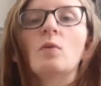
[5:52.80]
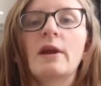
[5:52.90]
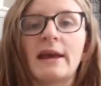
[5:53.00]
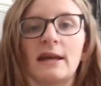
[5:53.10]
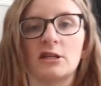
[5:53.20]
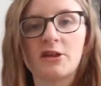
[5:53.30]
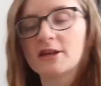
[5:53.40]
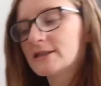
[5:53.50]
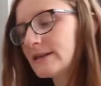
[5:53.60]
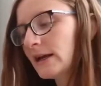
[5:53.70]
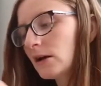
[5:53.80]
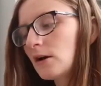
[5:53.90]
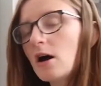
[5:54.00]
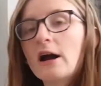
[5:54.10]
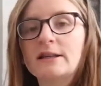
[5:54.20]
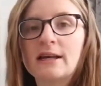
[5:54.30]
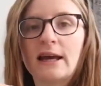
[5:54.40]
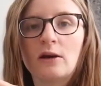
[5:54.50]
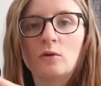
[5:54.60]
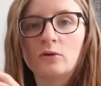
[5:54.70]
when I get to the sink, I
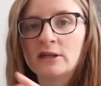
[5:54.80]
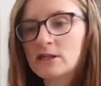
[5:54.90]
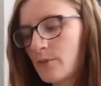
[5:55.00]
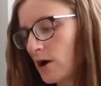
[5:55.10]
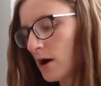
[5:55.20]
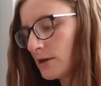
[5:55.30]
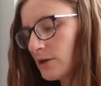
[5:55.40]
take all this apart.